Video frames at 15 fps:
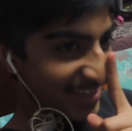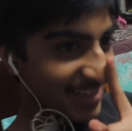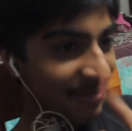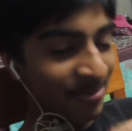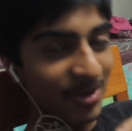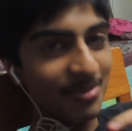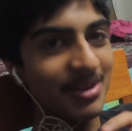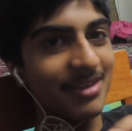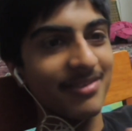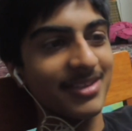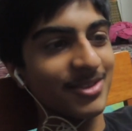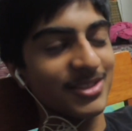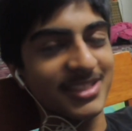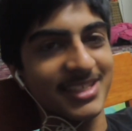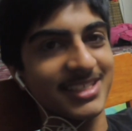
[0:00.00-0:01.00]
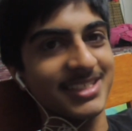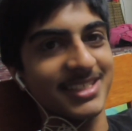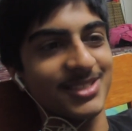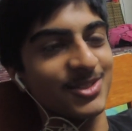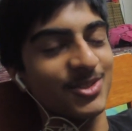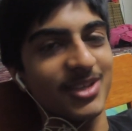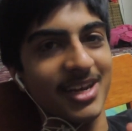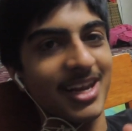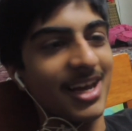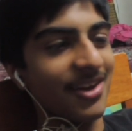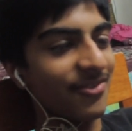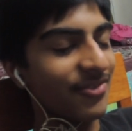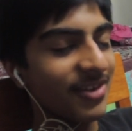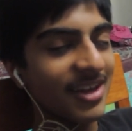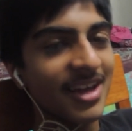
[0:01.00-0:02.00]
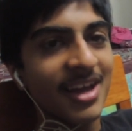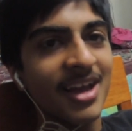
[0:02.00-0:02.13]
I'm gonna be leaving those things in so you can laugh.